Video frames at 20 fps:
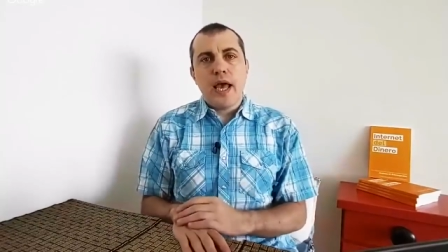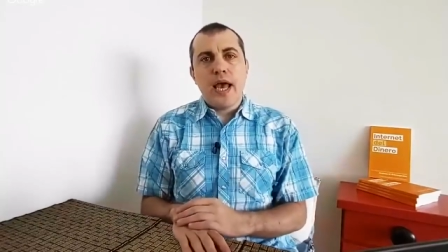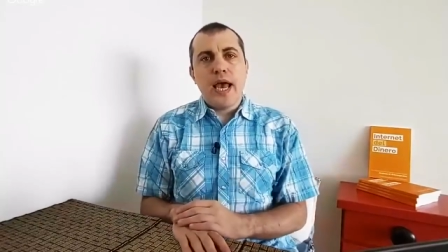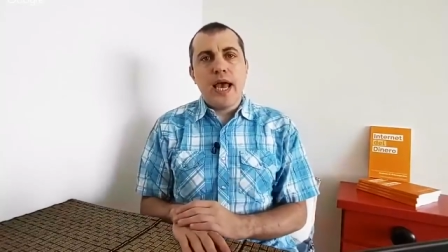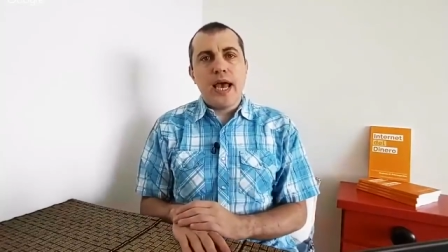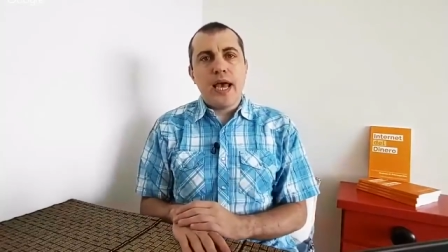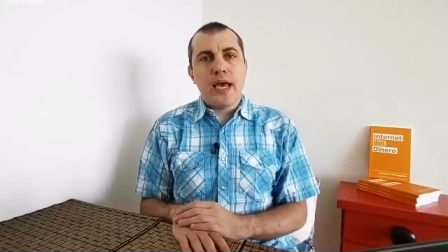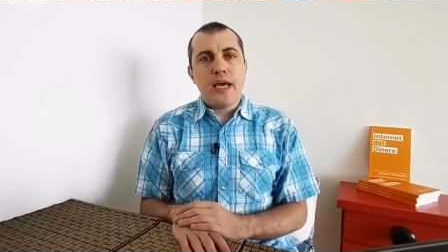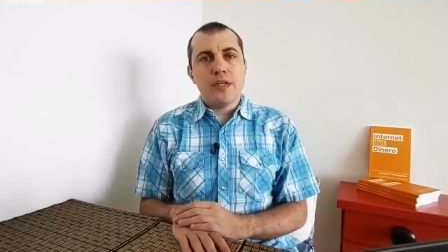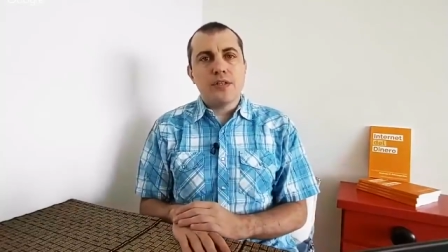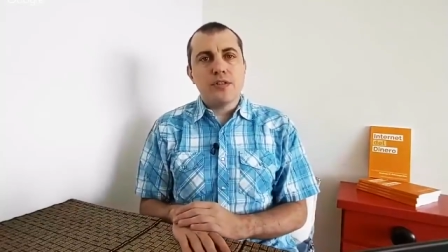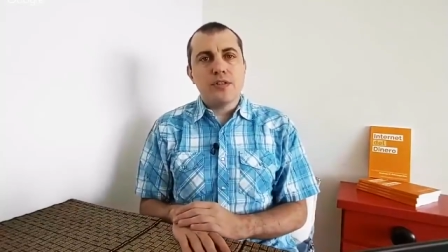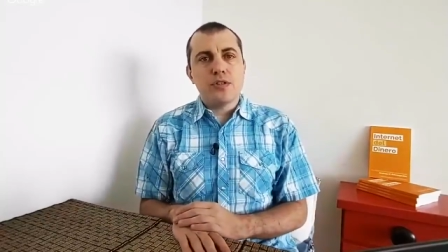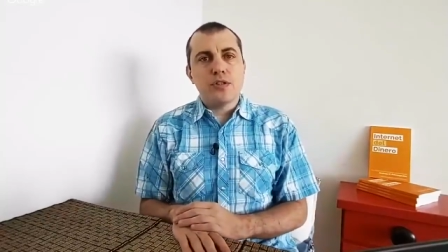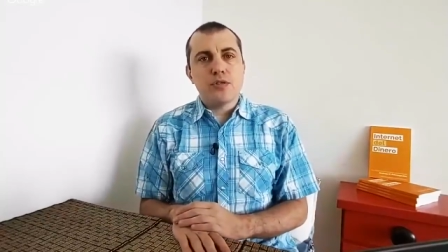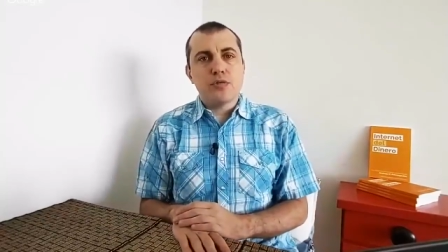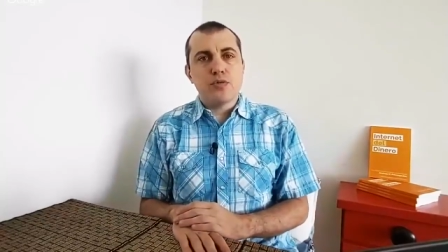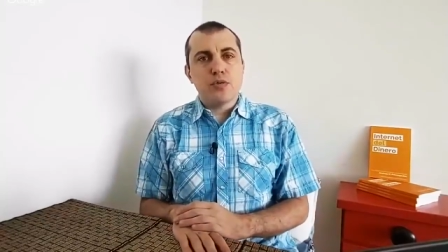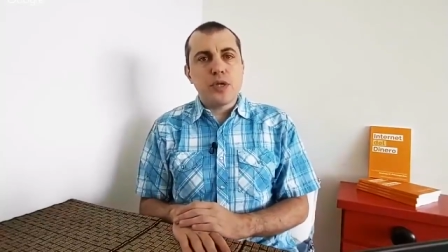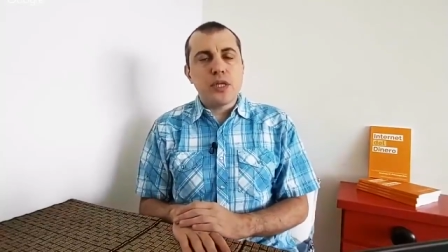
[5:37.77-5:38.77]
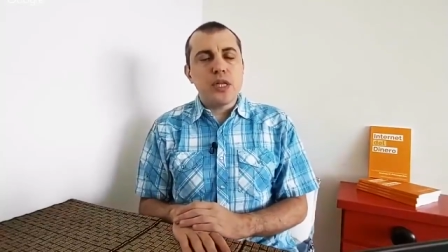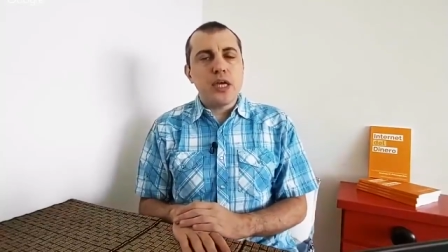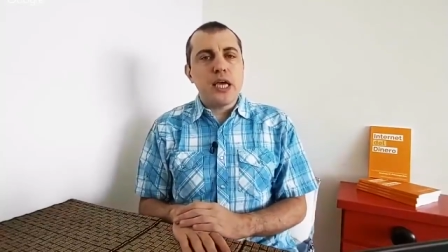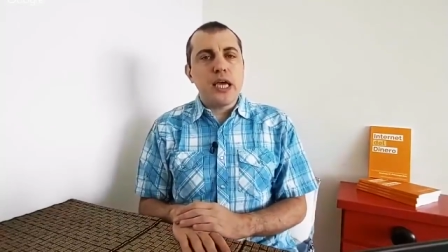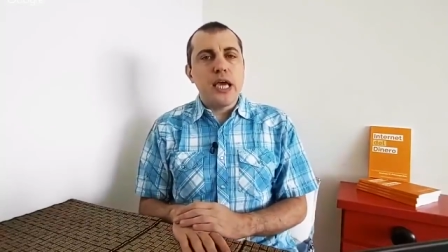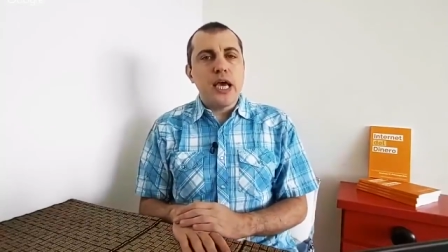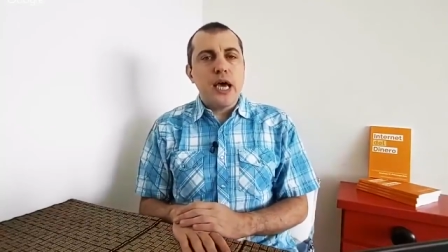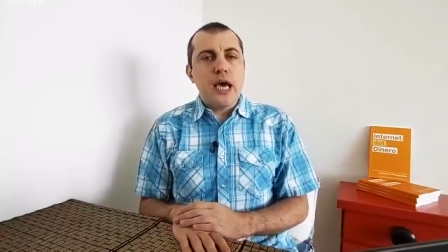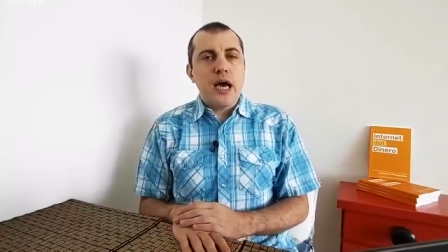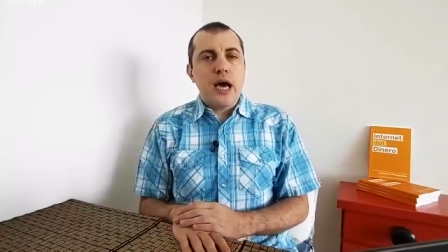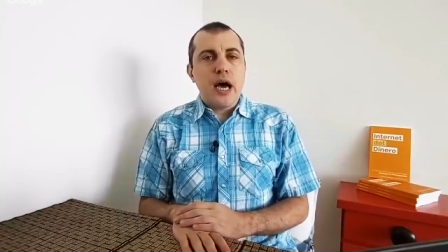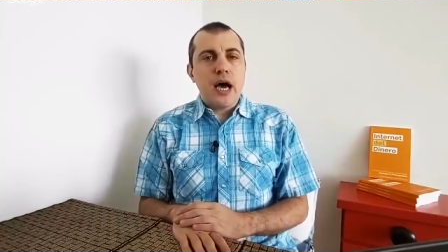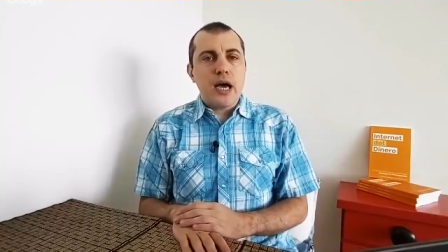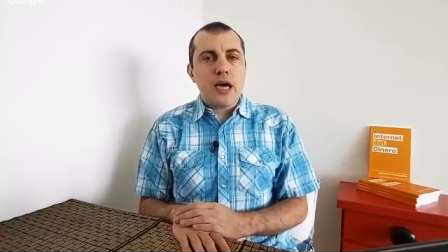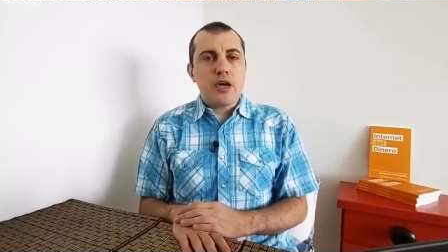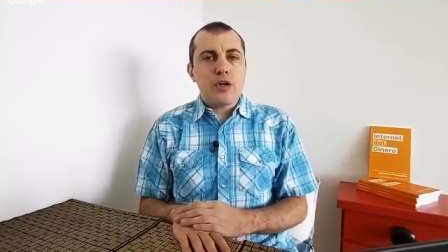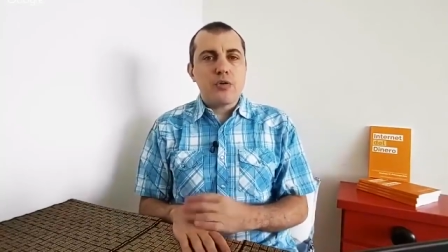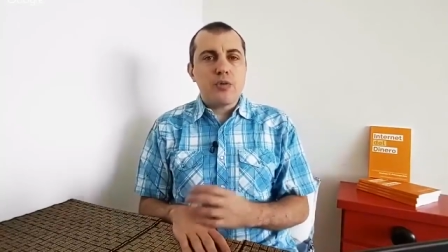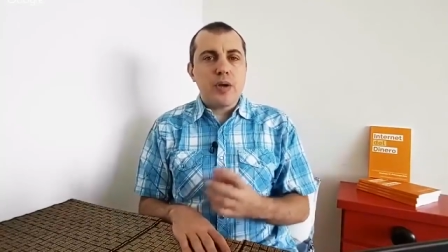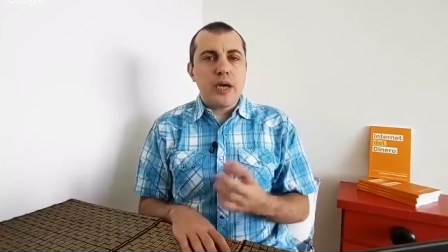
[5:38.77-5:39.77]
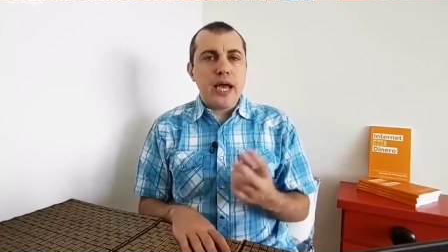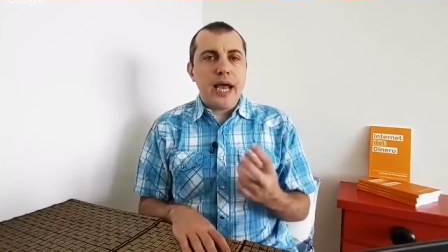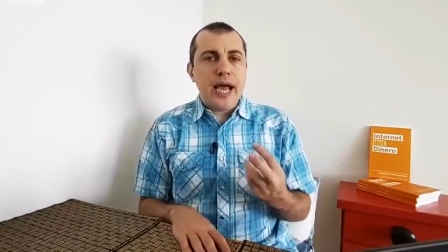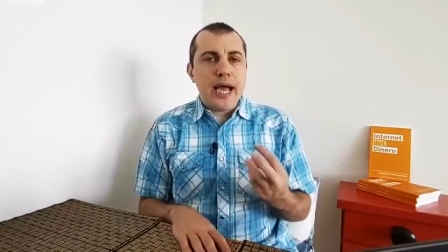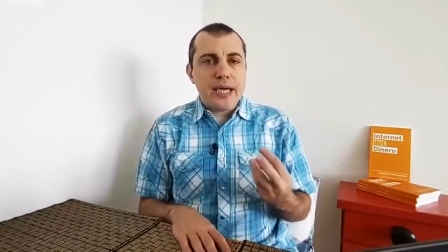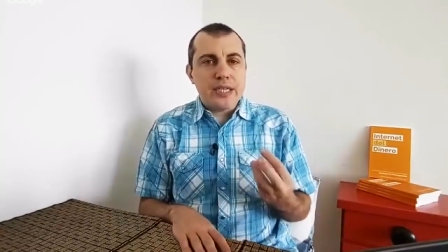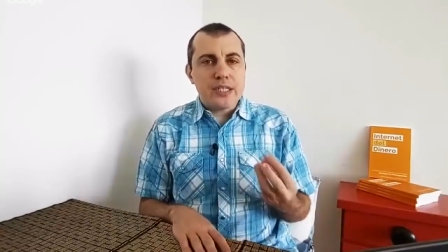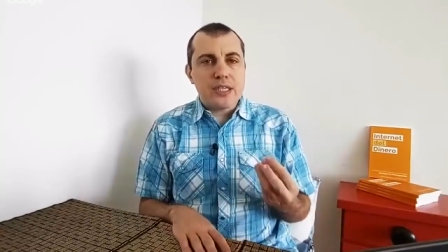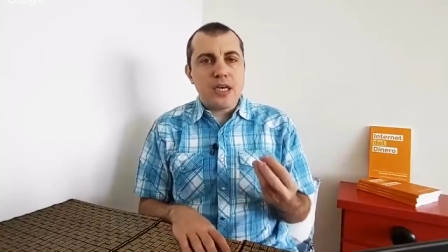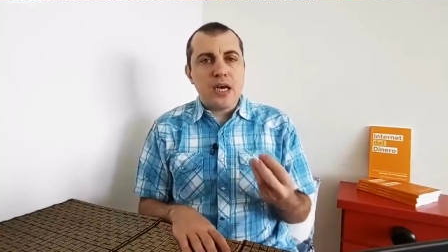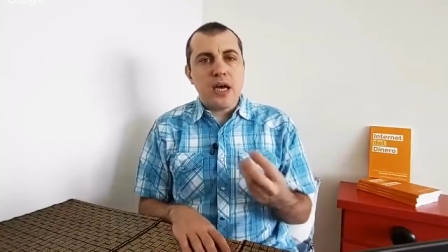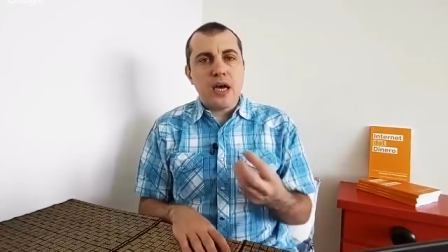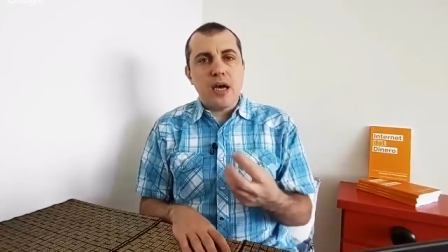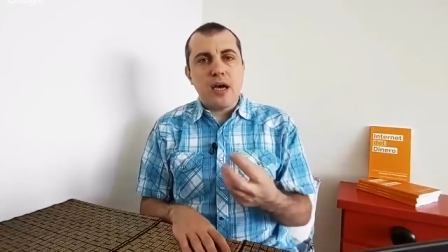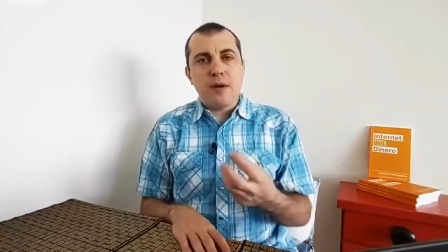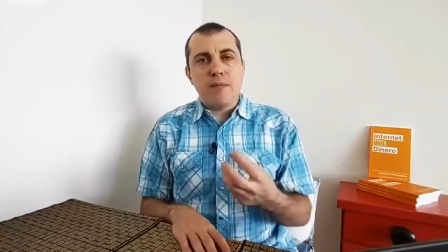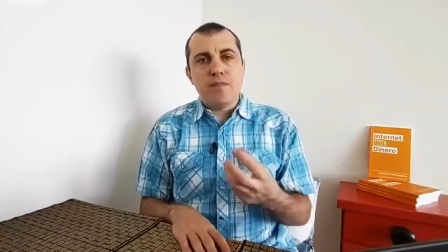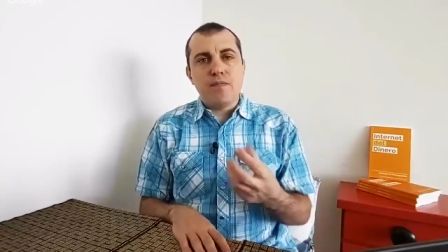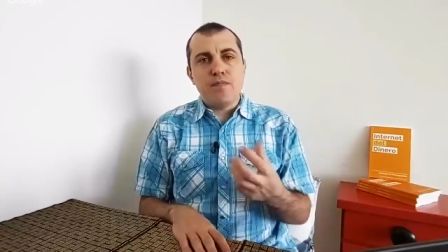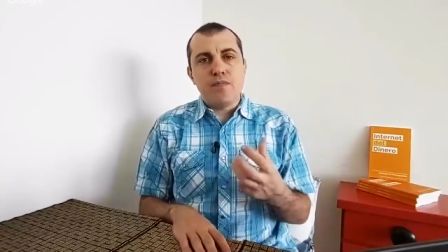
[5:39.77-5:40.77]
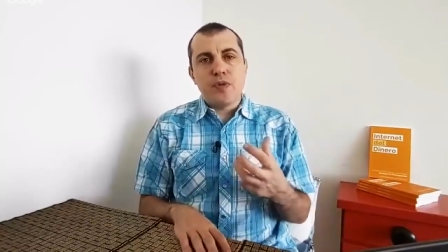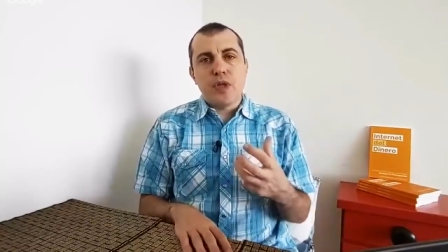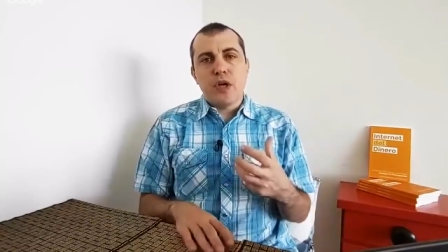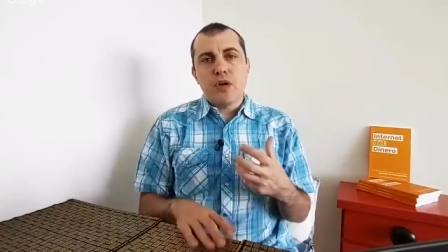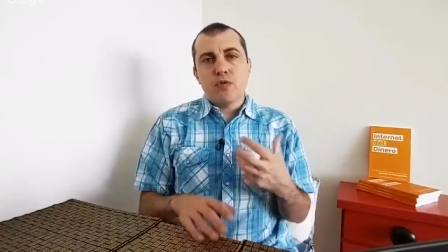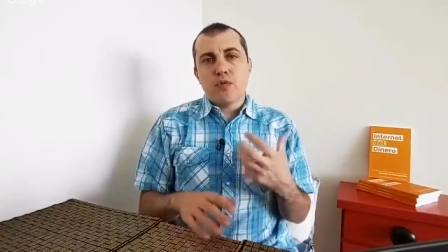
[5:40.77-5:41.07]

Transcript: and really create um,